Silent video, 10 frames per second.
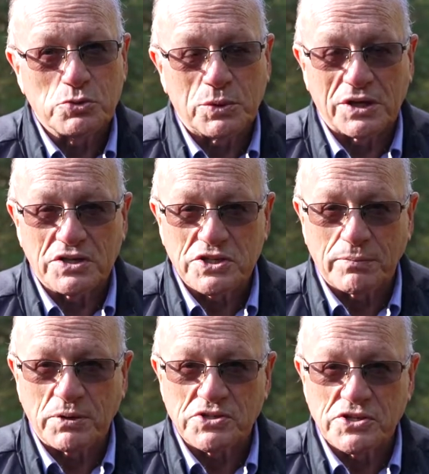we
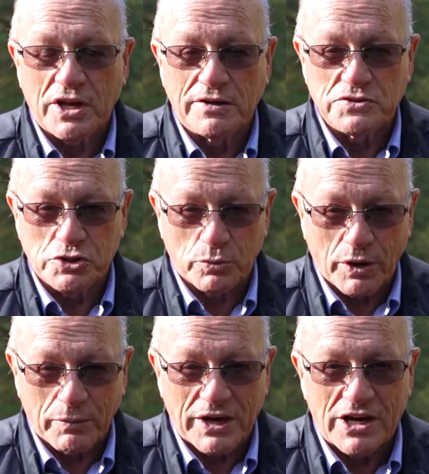accept ourselves the way
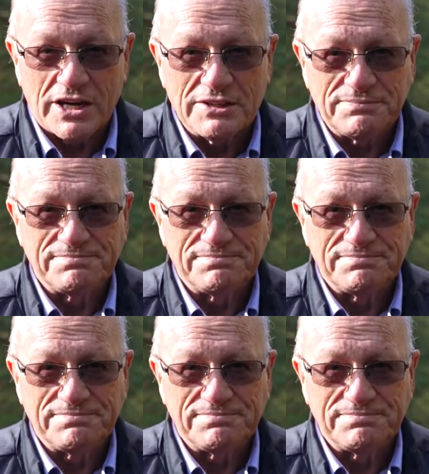we are